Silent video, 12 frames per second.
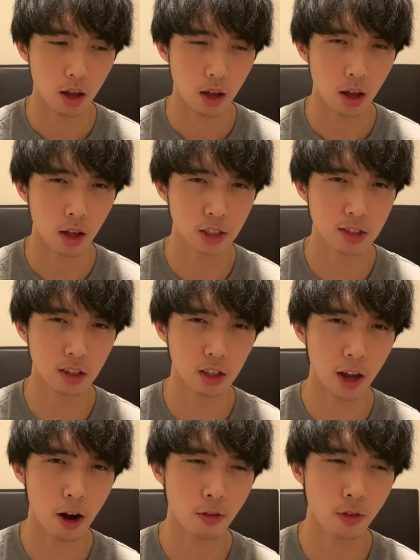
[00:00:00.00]
and just to
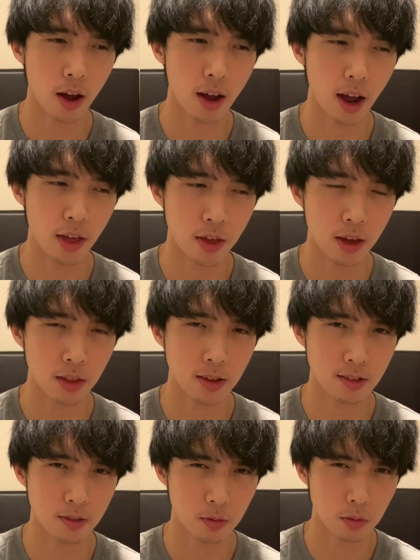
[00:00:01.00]
clarify, I think this
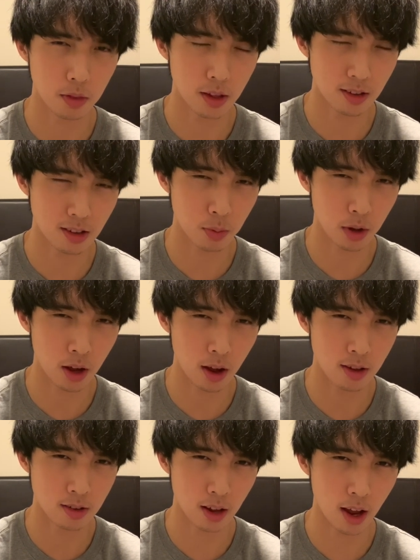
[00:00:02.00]
is, this is
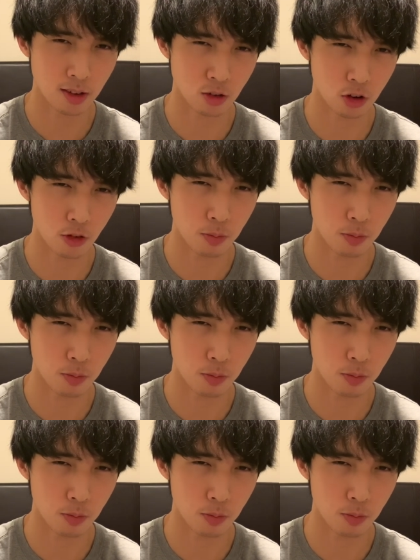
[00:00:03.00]
because I sort of